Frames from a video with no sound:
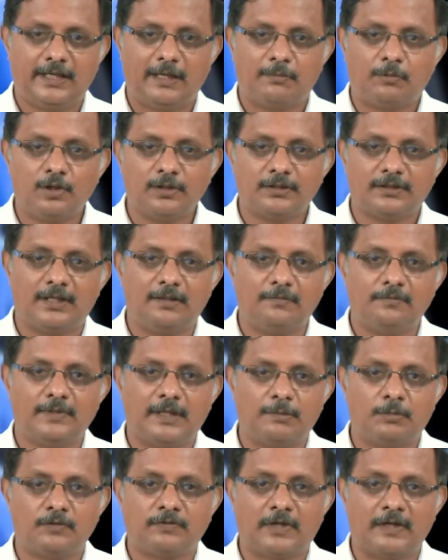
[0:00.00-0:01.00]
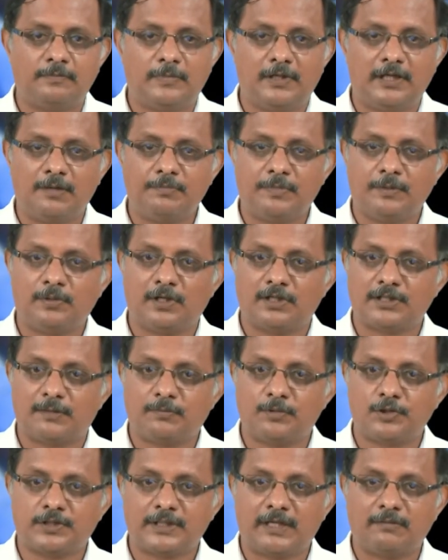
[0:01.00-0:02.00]
Among them, about 5 billion people are
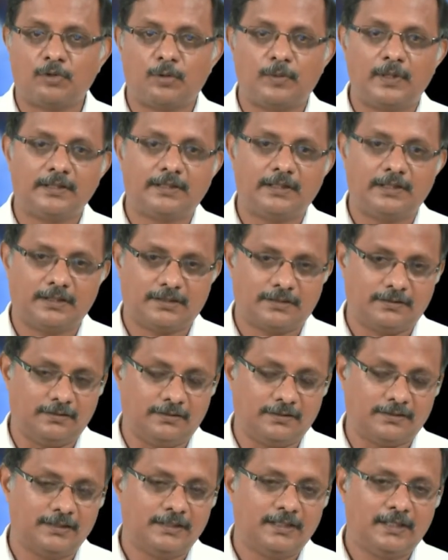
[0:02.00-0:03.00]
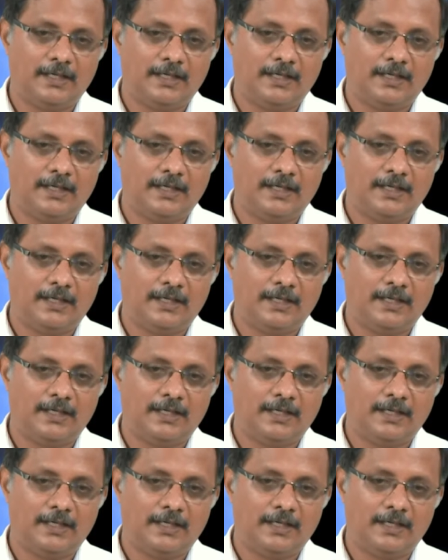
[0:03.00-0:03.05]
supposed to have mobile connections,